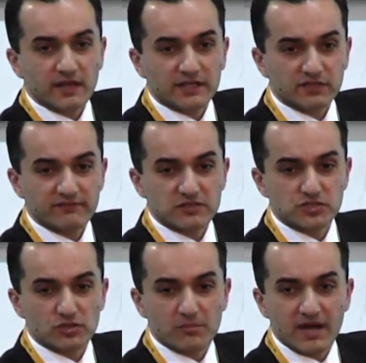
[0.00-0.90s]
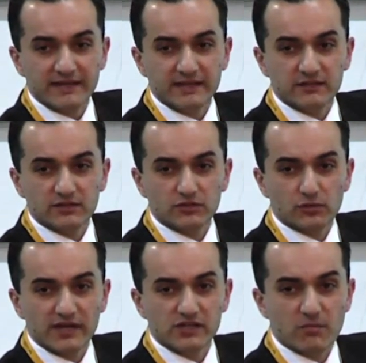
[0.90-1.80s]
a conventional mining
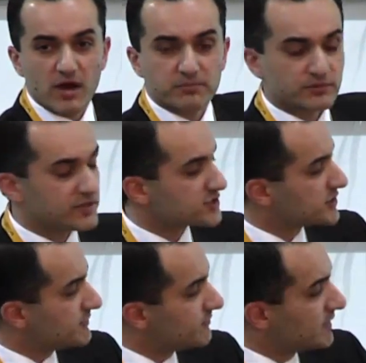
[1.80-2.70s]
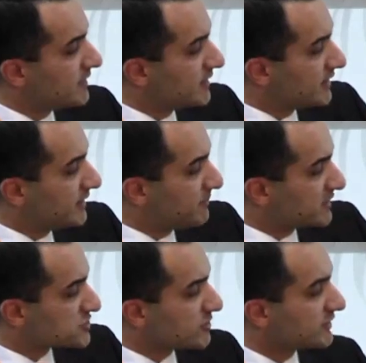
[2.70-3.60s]
uranium operation. The
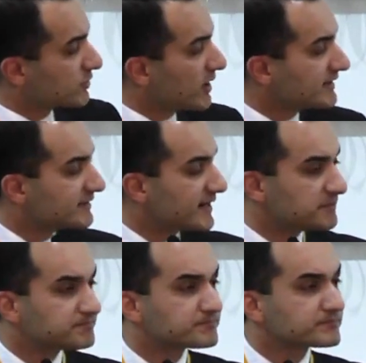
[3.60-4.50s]
picture on the right there